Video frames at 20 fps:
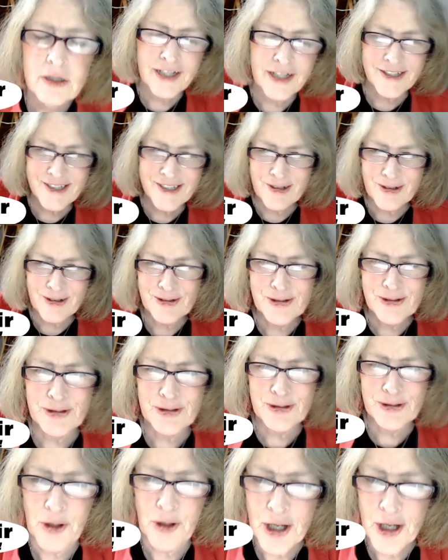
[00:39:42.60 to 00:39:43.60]
That's so
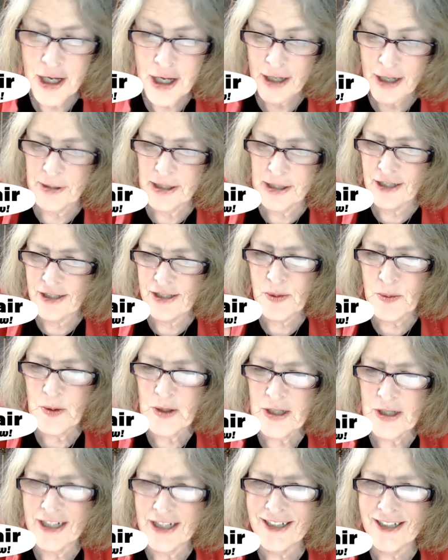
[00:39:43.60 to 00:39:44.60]
true, because
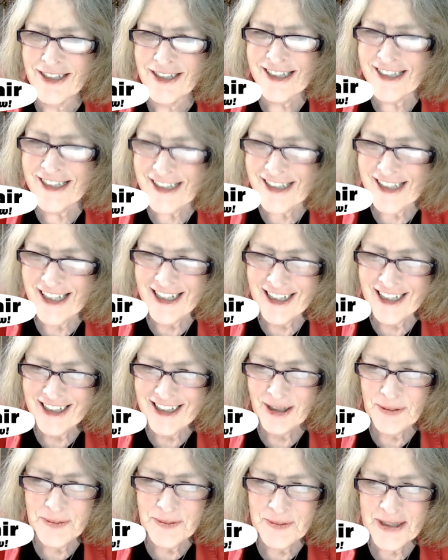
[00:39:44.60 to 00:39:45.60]
once
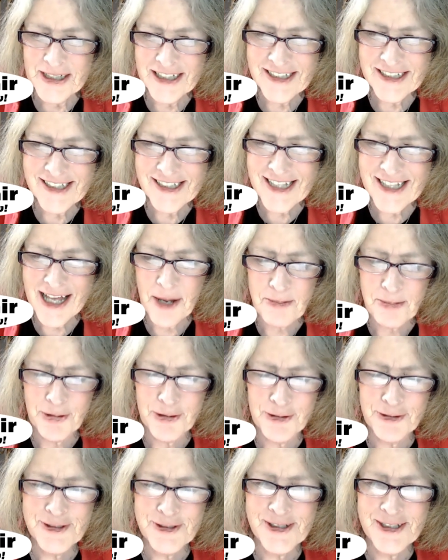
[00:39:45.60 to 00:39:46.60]
that
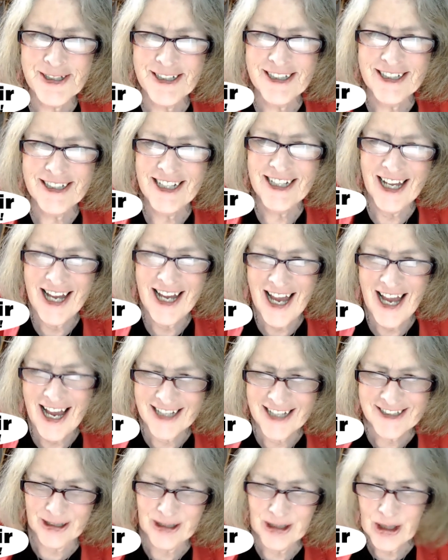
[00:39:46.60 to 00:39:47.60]
person
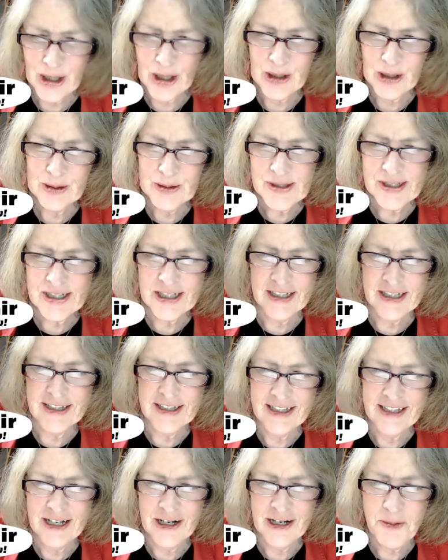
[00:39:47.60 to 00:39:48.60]
has closed
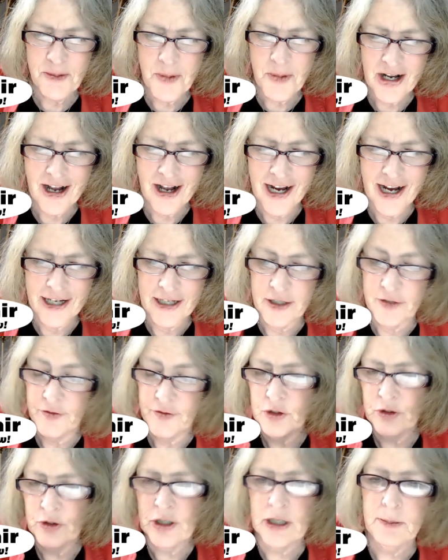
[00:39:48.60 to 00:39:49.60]
in their mind,
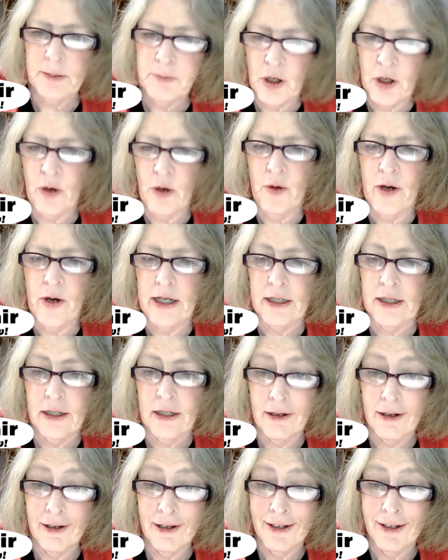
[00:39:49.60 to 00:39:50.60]
if you keep
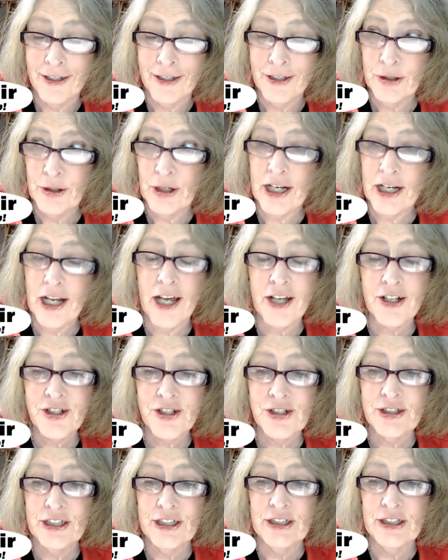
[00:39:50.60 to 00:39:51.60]
going you can
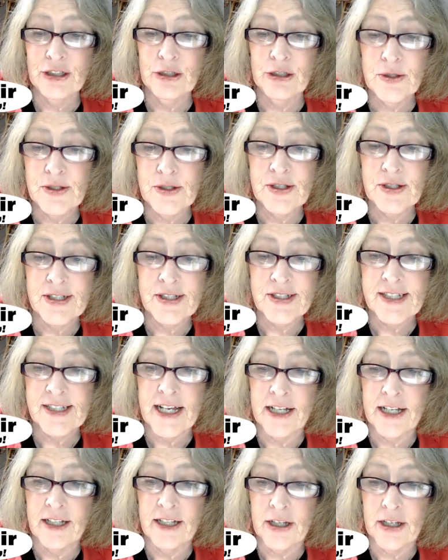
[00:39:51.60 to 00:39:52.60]
actually lose the
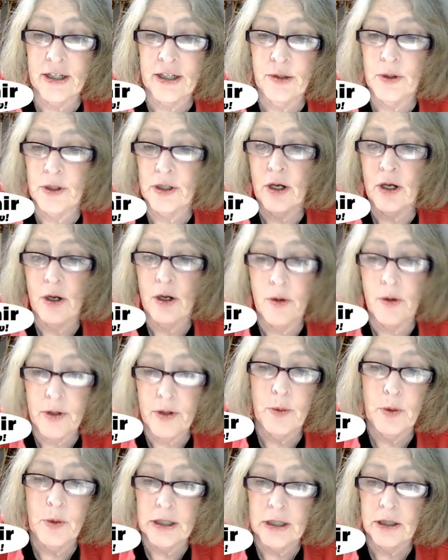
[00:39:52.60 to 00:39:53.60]
sale that you had
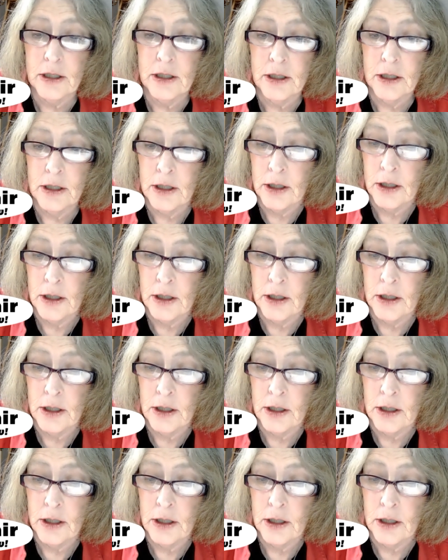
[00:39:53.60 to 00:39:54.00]
already won.